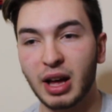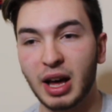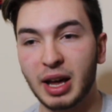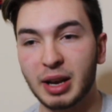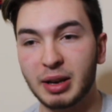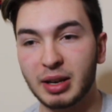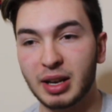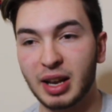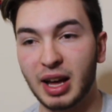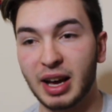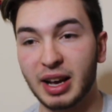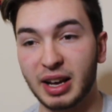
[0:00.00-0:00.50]

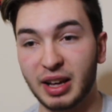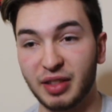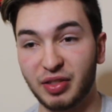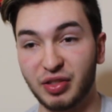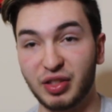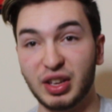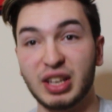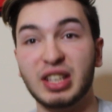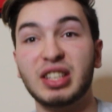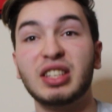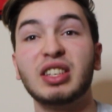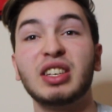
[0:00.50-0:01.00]
and like
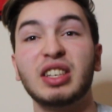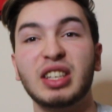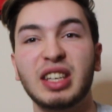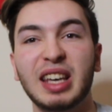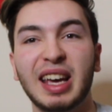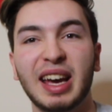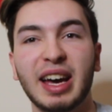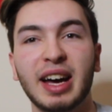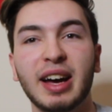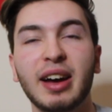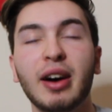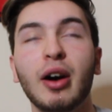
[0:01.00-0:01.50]
this
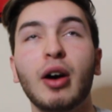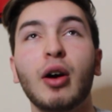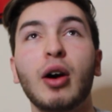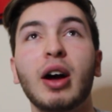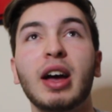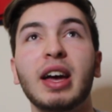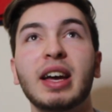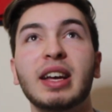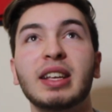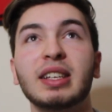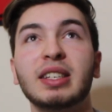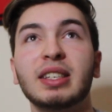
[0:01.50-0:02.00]
year,
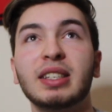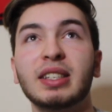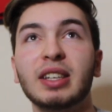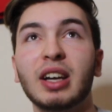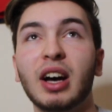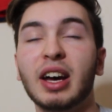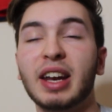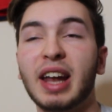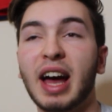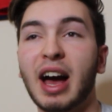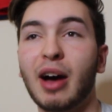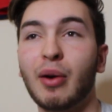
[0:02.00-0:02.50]
it
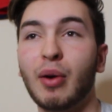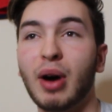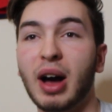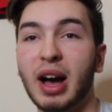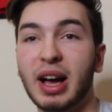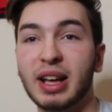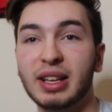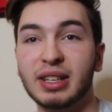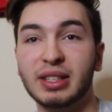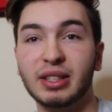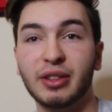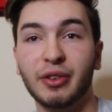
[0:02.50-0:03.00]
started out
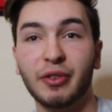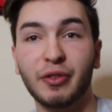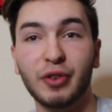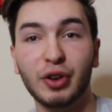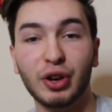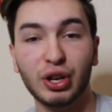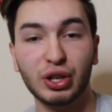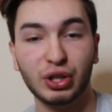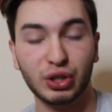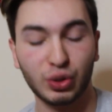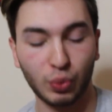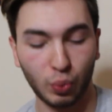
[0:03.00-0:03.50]
as the
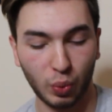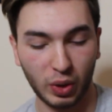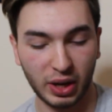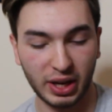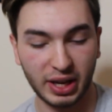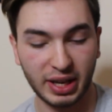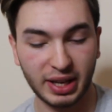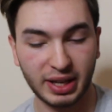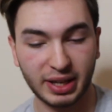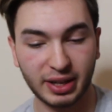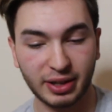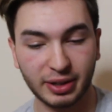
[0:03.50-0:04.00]
first
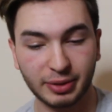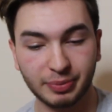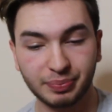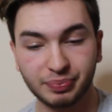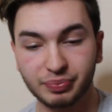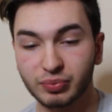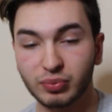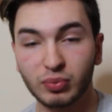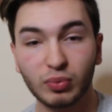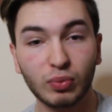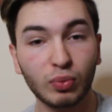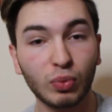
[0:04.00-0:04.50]
week
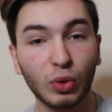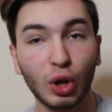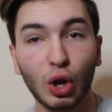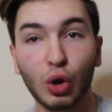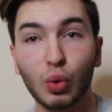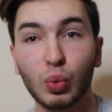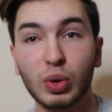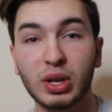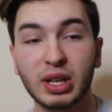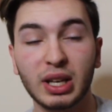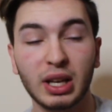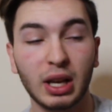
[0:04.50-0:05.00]

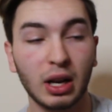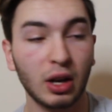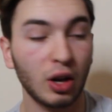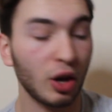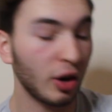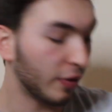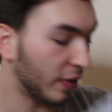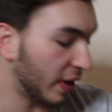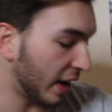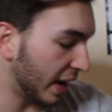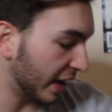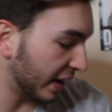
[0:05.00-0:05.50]
we did a
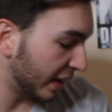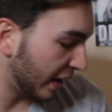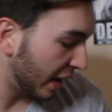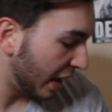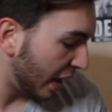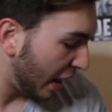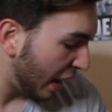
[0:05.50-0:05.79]
lot of like